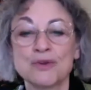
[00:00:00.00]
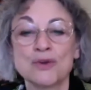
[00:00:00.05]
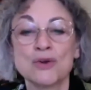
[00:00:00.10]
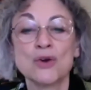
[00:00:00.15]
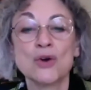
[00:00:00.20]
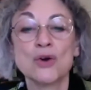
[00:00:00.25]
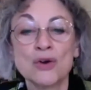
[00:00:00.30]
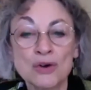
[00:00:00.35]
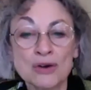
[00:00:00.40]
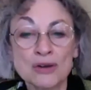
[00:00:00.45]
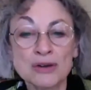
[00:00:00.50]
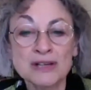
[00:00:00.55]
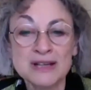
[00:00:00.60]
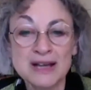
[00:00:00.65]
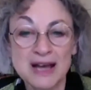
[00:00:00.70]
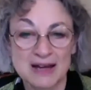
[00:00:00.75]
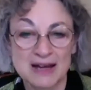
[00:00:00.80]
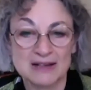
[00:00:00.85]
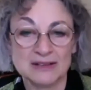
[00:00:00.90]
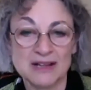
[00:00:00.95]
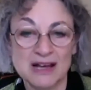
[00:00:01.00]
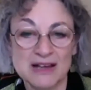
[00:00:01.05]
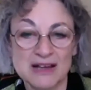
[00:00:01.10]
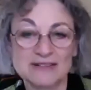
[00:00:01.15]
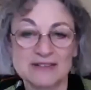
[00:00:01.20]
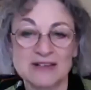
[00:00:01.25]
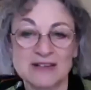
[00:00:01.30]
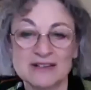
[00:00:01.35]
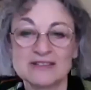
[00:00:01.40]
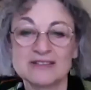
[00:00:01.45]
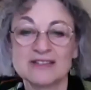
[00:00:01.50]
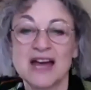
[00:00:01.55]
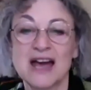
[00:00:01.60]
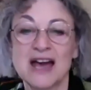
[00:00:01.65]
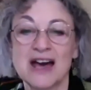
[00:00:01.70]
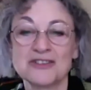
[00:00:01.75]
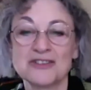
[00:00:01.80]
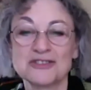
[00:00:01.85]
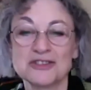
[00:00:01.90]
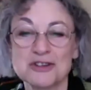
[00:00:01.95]
Early adolescents
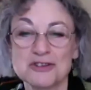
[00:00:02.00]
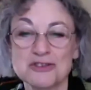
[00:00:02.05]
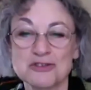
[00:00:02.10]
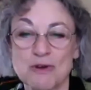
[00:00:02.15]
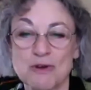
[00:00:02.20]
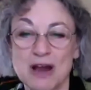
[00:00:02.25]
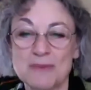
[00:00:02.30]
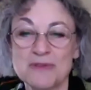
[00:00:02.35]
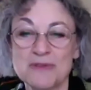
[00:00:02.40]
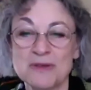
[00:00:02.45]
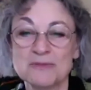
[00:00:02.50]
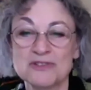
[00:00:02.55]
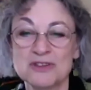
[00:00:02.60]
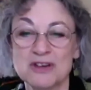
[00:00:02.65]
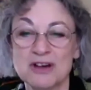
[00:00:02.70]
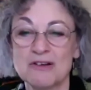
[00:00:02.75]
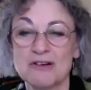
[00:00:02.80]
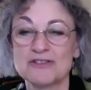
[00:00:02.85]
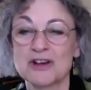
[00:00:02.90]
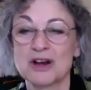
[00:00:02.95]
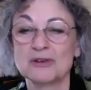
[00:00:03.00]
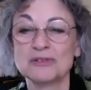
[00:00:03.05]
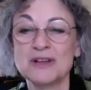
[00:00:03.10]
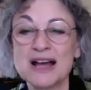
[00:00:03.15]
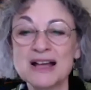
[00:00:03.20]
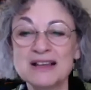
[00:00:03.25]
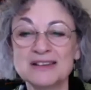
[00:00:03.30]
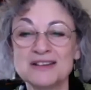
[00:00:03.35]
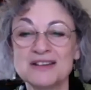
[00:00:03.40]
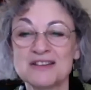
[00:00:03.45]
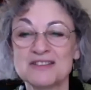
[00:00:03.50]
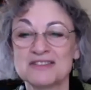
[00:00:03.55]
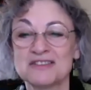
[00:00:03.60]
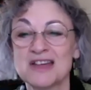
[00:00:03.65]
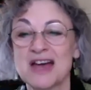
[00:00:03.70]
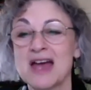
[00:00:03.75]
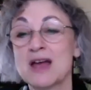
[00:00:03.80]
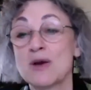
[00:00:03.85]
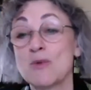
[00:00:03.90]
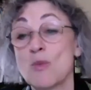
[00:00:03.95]
asked to describe themselves are likely to
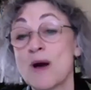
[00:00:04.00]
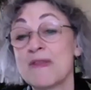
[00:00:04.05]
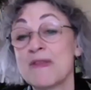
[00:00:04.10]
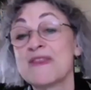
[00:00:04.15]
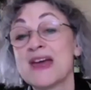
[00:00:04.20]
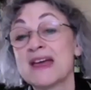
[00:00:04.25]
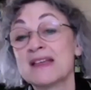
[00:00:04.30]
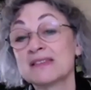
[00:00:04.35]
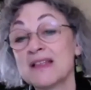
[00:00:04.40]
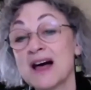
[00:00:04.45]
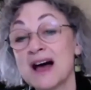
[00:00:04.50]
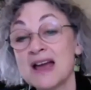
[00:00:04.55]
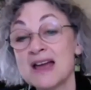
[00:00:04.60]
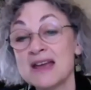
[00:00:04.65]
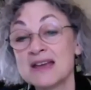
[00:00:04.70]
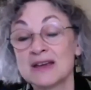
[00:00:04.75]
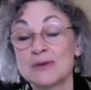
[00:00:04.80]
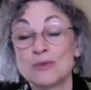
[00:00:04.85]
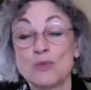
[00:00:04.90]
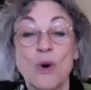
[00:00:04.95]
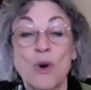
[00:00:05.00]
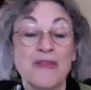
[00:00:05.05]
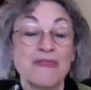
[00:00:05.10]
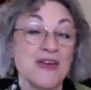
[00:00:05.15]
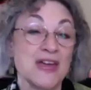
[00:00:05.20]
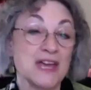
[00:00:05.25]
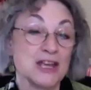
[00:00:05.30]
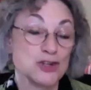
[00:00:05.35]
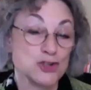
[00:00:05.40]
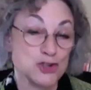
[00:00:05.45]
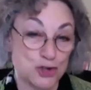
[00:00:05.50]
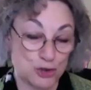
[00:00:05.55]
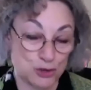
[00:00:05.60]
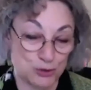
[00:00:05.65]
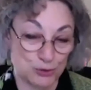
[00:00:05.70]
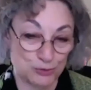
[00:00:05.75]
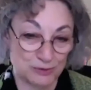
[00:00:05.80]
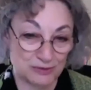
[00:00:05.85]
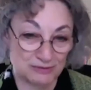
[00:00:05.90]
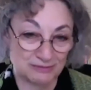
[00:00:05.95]
say what they like and what they do.